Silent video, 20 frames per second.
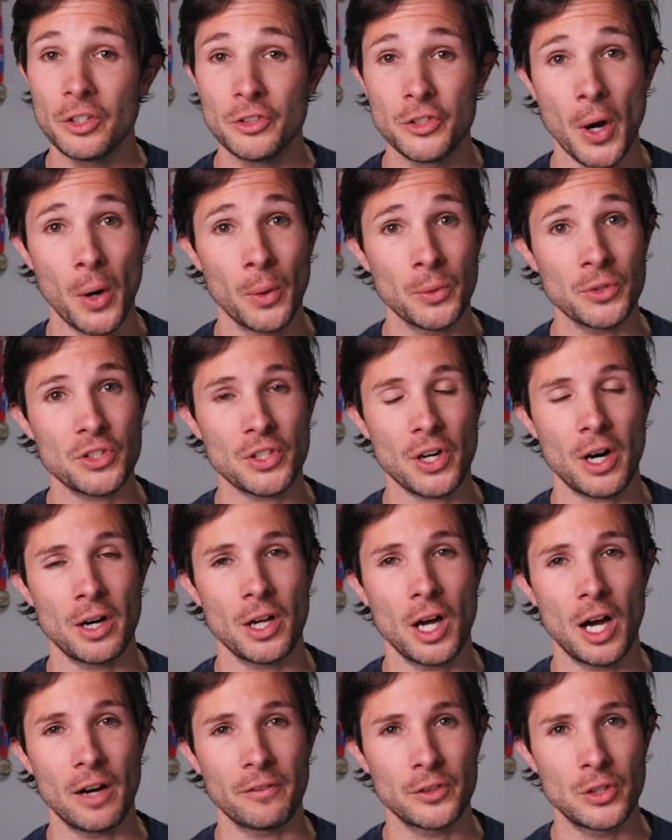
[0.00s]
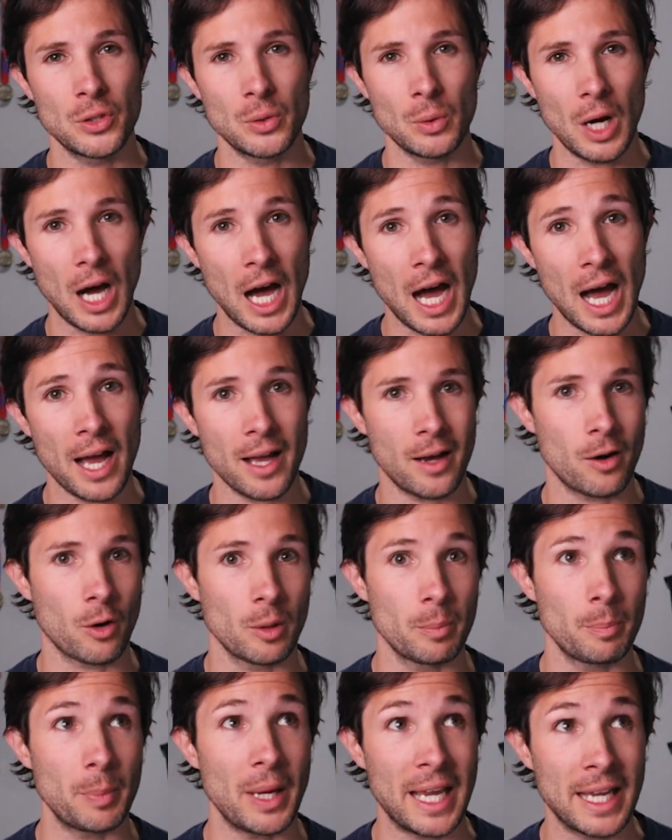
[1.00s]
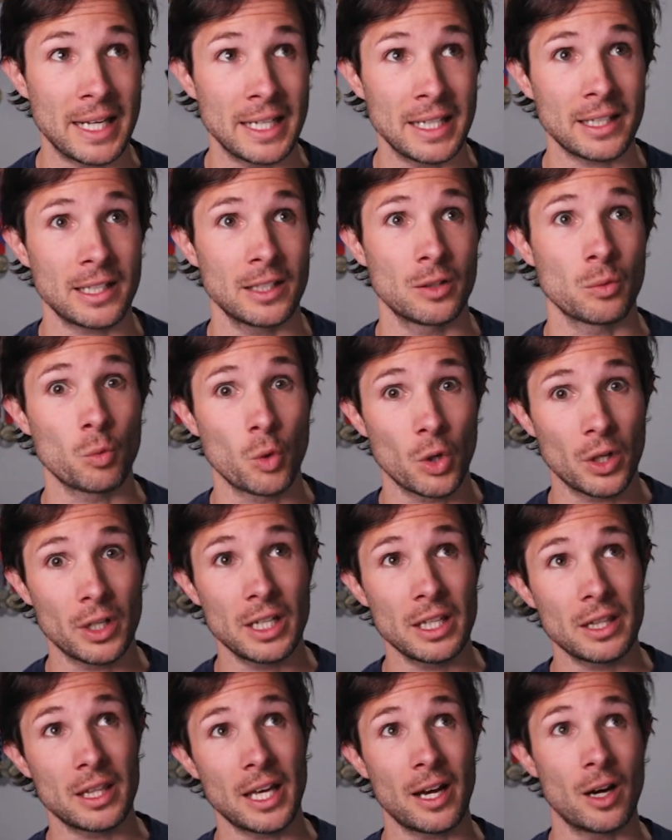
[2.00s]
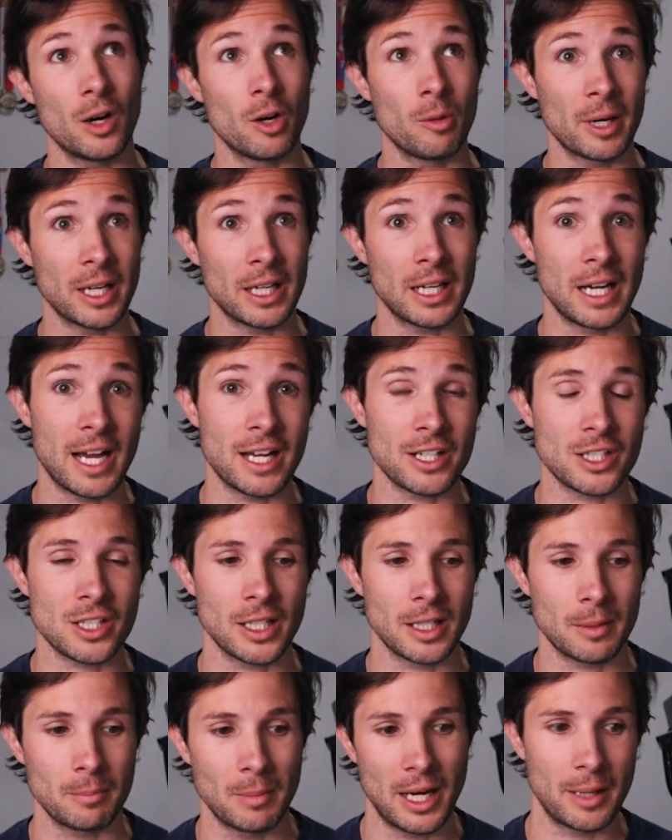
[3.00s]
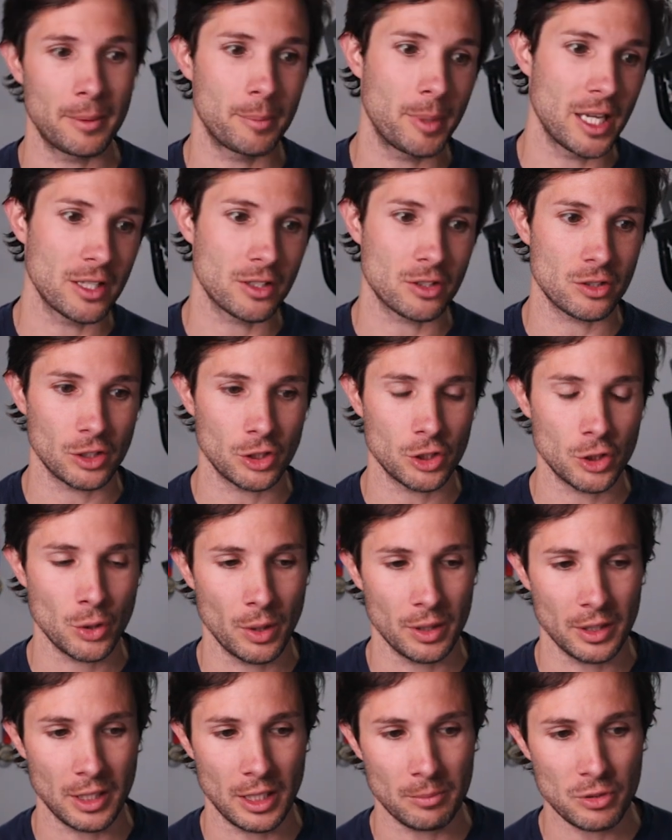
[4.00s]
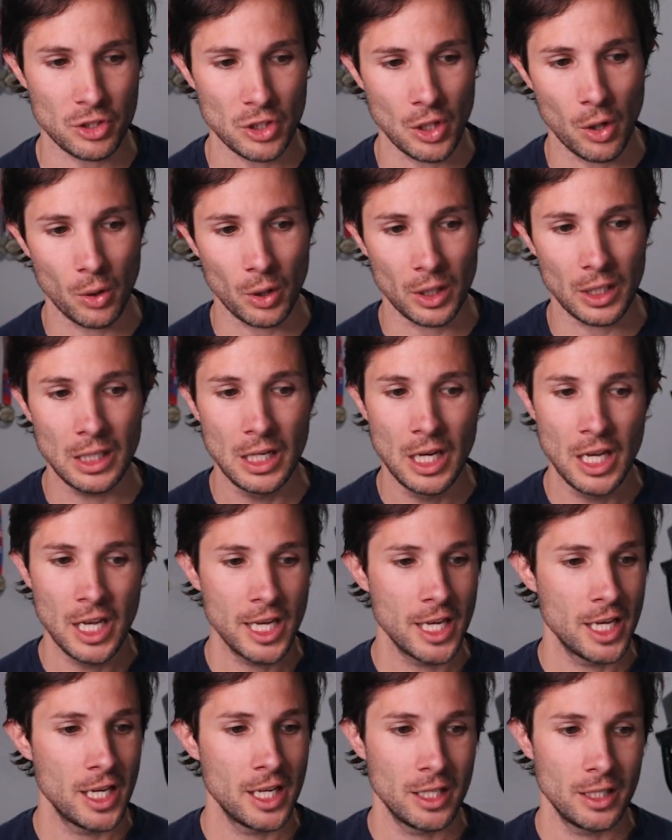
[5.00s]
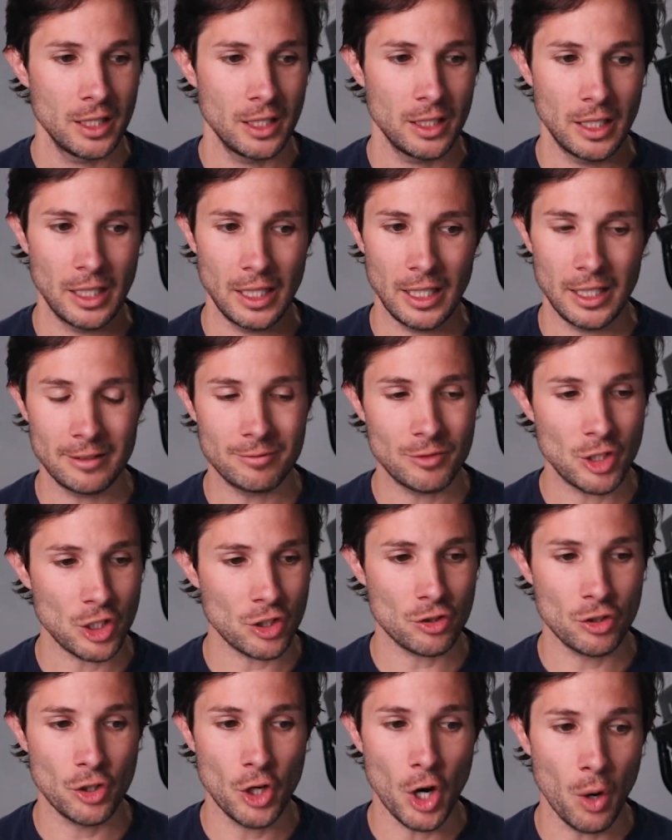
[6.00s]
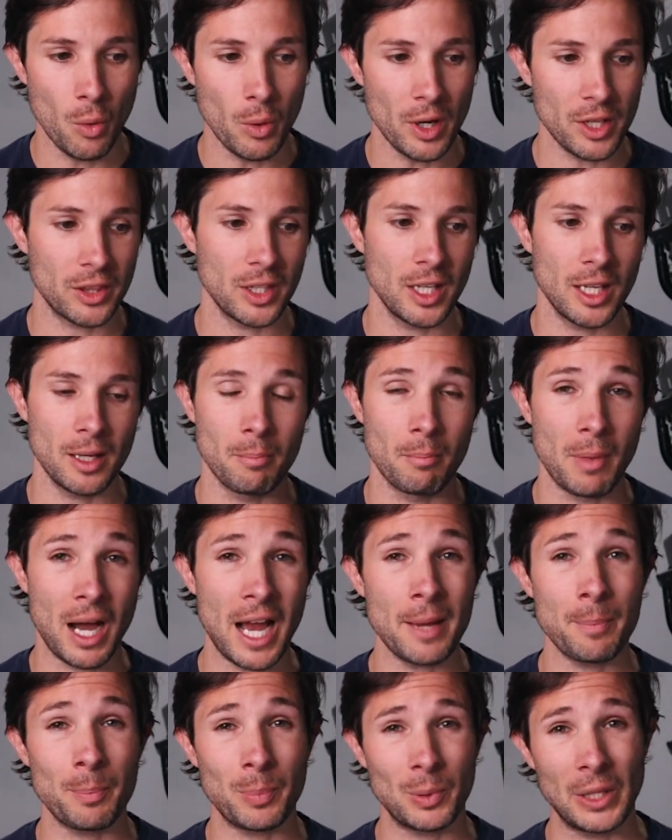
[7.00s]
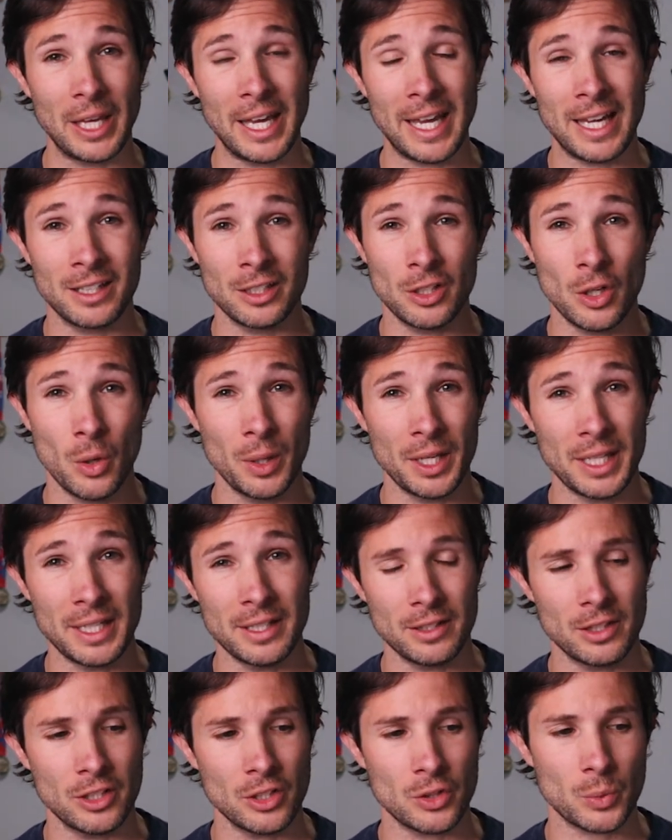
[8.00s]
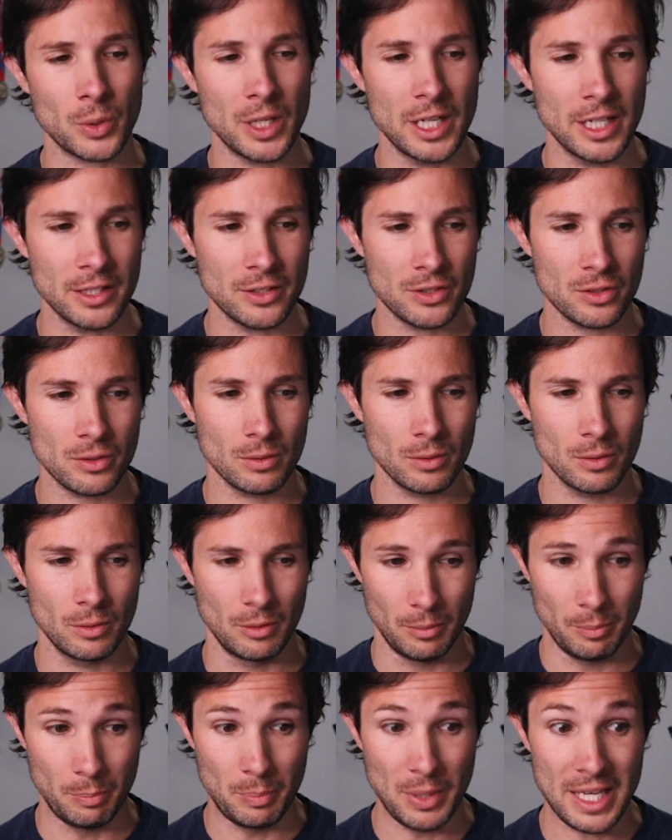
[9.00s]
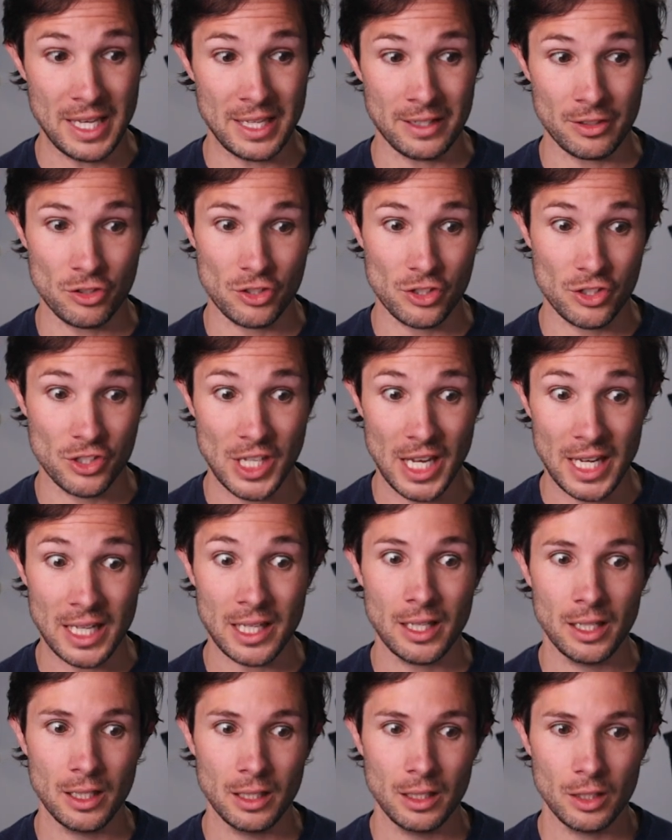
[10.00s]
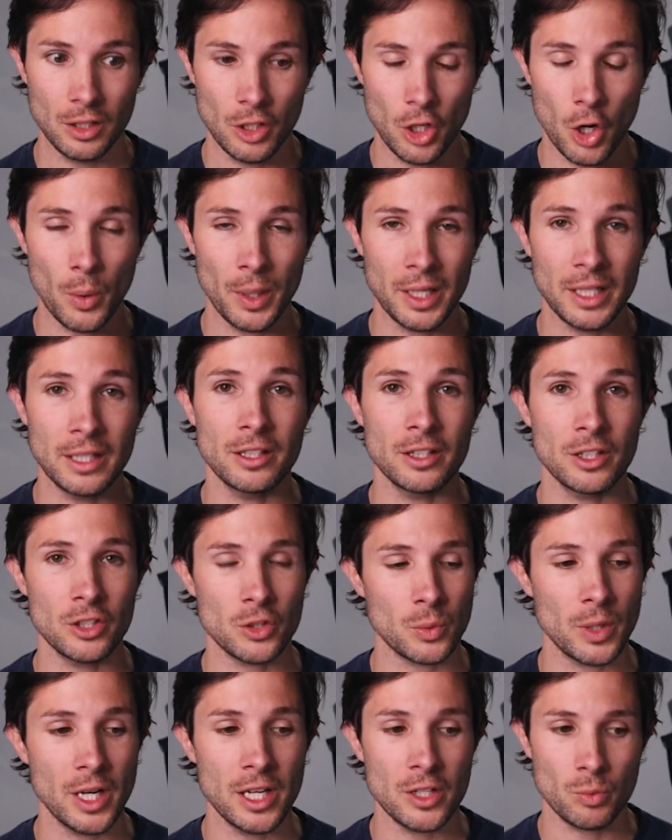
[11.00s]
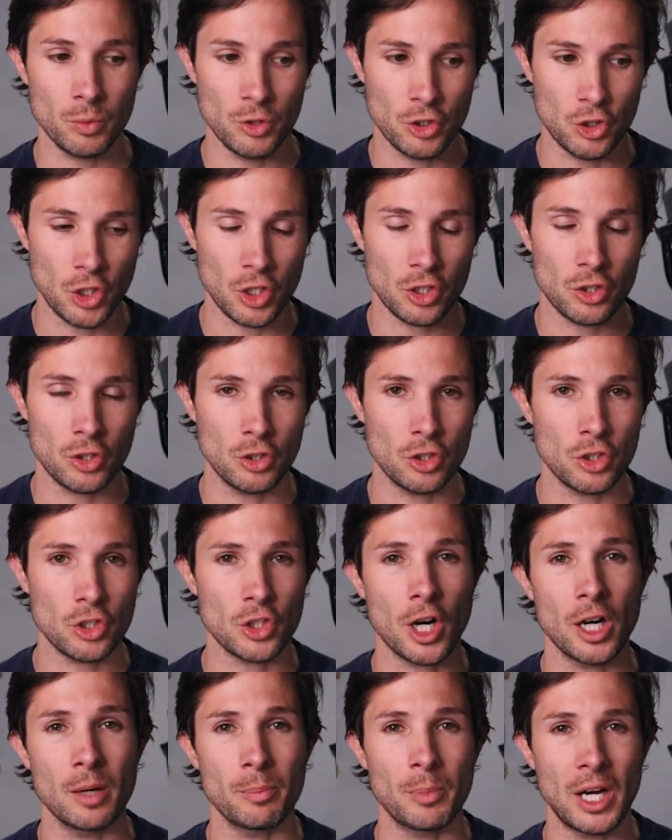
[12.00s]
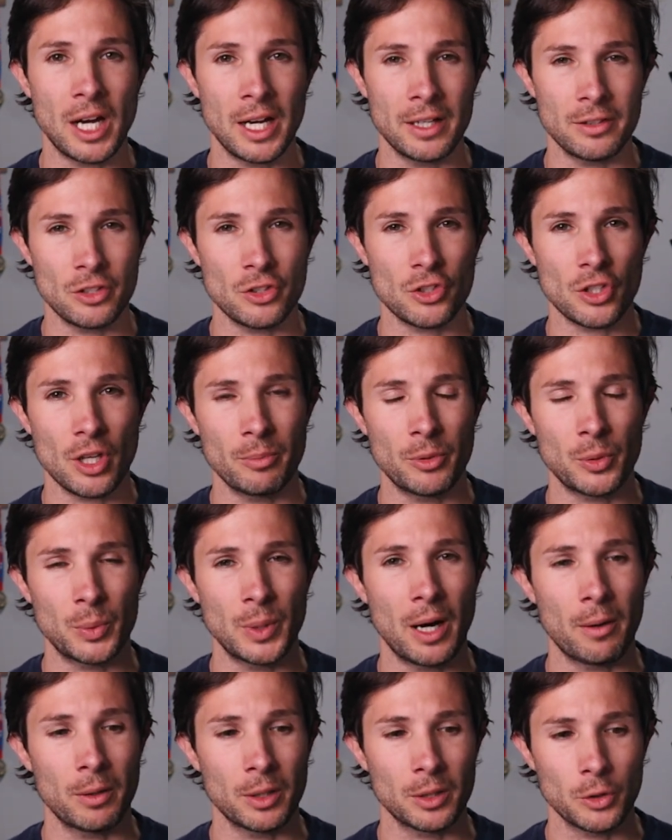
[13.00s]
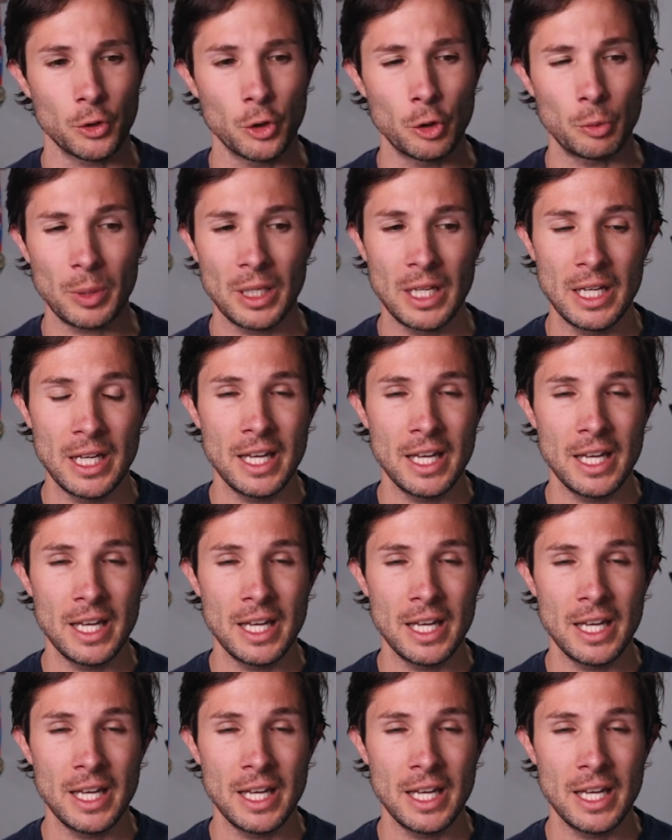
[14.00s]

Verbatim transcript: Don't start off too hot or panic and worry that, oh my gosh, like my paces are showing that I'm slower. Uh, just go with it. My plan going into this race, being sick going into this race, was just to start behind the sub three hour group